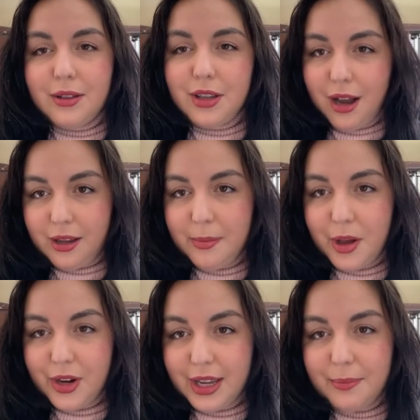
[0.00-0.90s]
talk
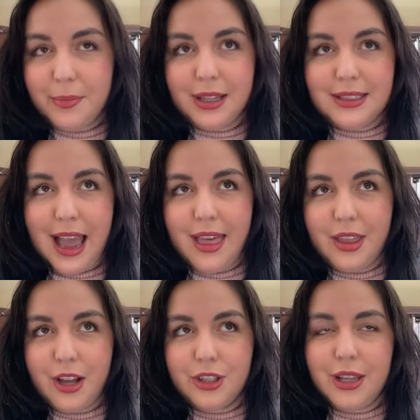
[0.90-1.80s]
about it, but I
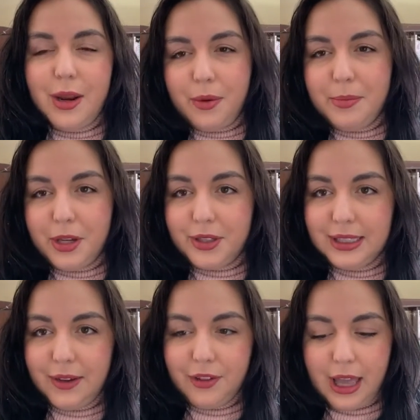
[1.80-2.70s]
thought today would be a good
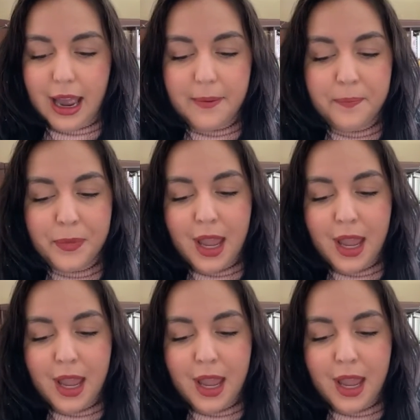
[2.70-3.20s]
day for that.